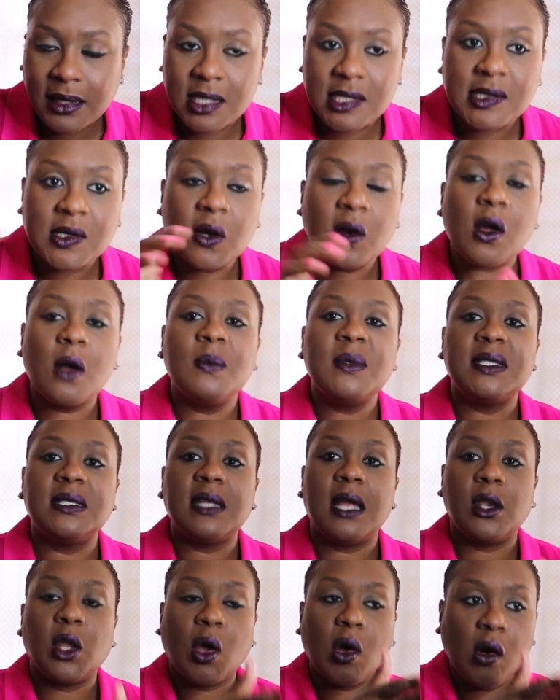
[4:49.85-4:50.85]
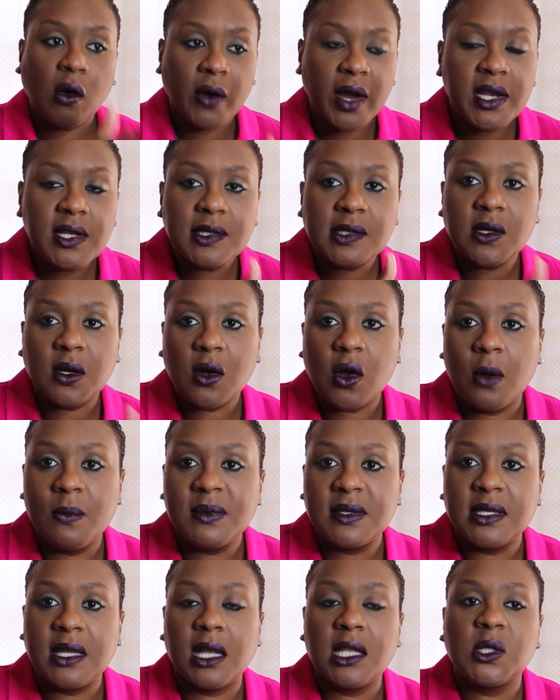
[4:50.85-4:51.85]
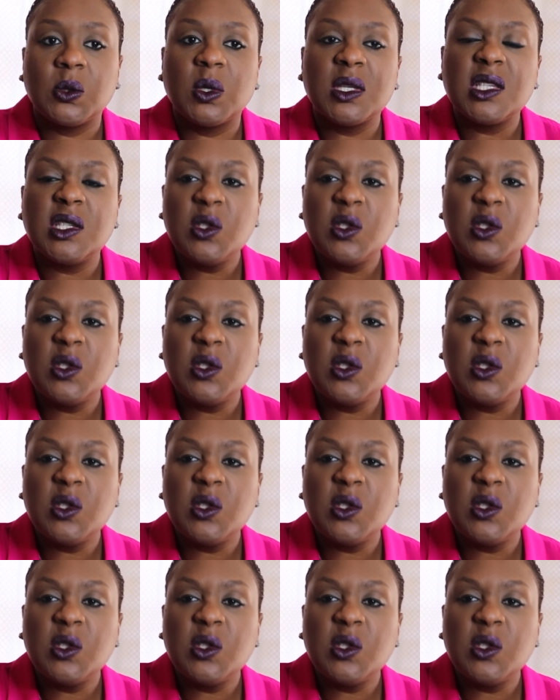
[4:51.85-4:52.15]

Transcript: The current circumstance was